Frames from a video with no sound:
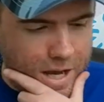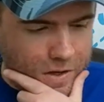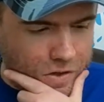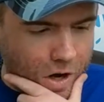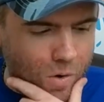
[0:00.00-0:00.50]

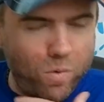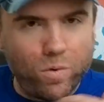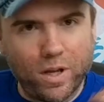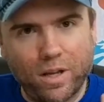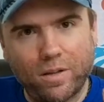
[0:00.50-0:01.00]
So
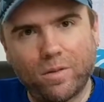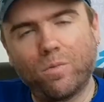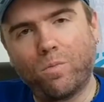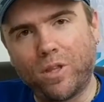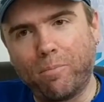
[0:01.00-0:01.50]

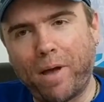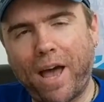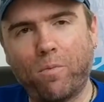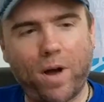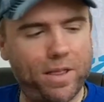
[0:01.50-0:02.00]
with the
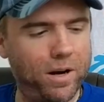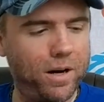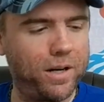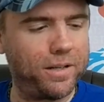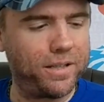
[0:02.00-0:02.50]
bad
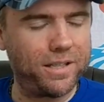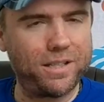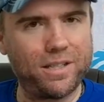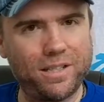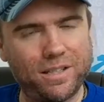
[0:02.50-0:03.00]
weather,
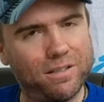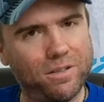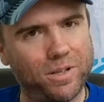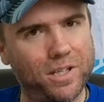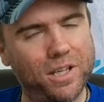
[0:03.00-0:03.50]

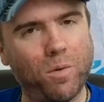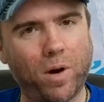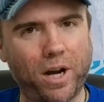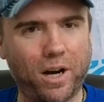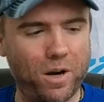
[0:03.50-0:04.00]
you could see
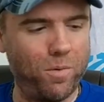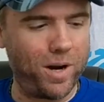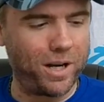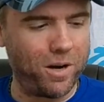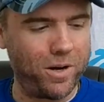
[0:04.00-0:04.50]
where you're going to
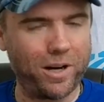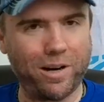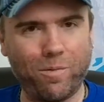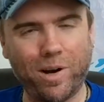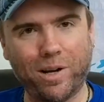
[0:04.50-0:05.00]
want to go. You're going
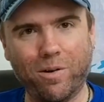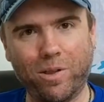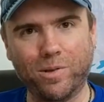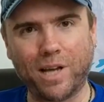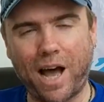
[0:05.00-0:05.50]
to want to go to
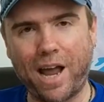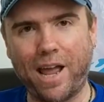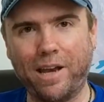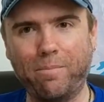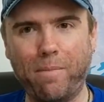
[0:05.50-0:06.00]
those
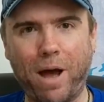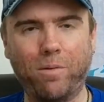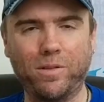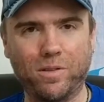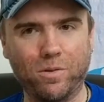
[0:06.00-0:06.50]
high-end
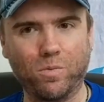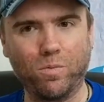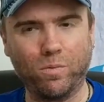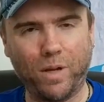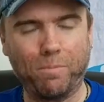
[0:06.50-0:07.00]
mountains.
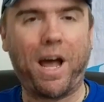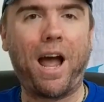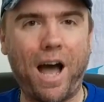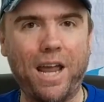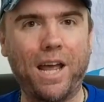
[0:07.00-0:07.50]
And by
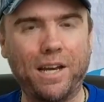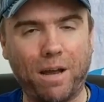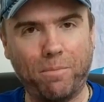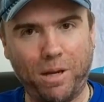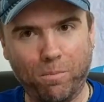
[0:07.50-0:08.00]
high-end, I
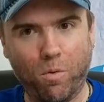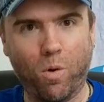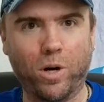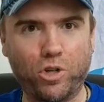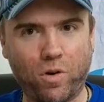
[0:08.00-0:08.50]
mean
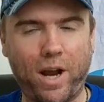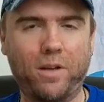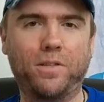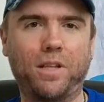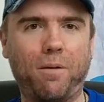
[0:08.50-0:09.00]
more
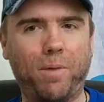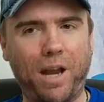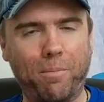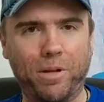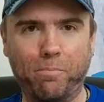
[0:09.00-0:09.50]
trails. They've been
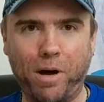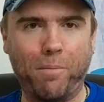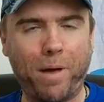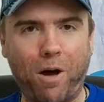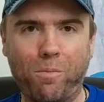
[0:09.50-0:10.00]
able to
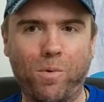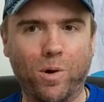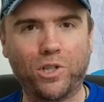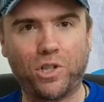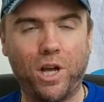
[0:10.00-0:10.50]
pump out
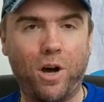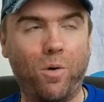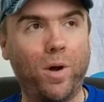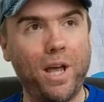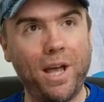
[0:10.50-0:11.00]
more
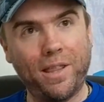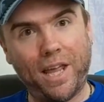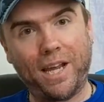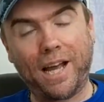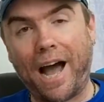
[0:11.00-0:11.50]
snow.
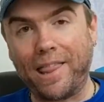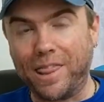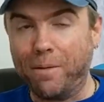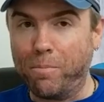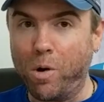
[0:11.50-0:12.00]
They got
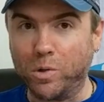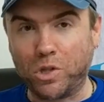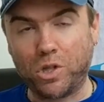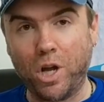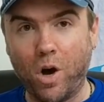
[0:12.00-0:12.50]
the most
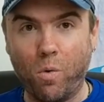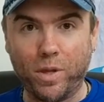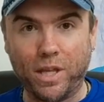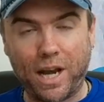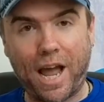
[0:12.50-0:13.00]
snow
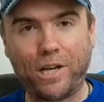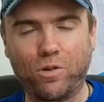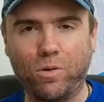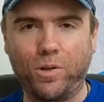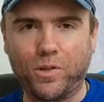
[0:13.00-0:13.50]
with the natural.